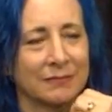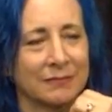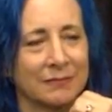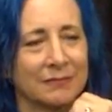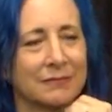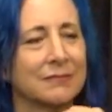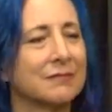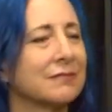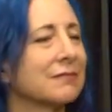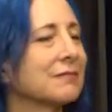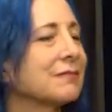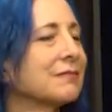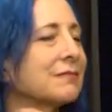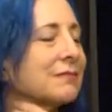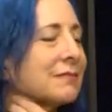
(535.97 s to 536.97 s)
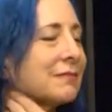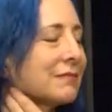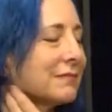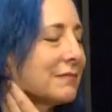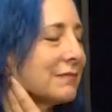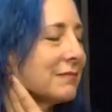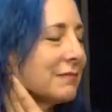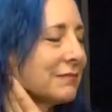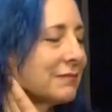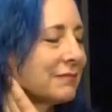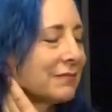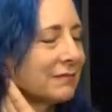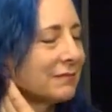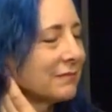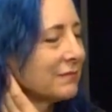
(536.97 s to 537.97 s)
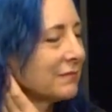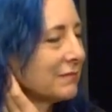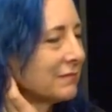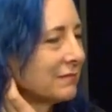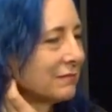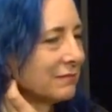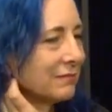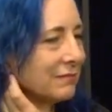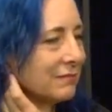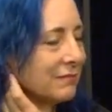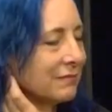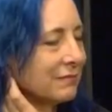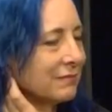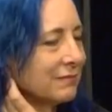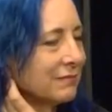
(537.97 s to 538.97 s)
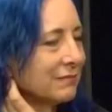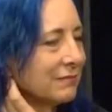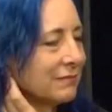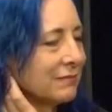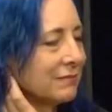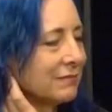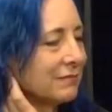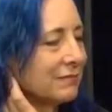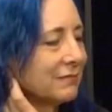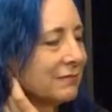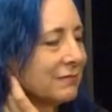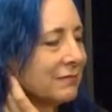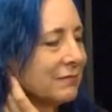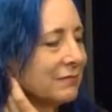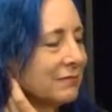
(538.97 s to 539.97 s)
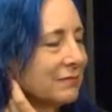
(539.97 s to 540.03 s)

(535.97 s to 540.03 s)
This person isn't speaking.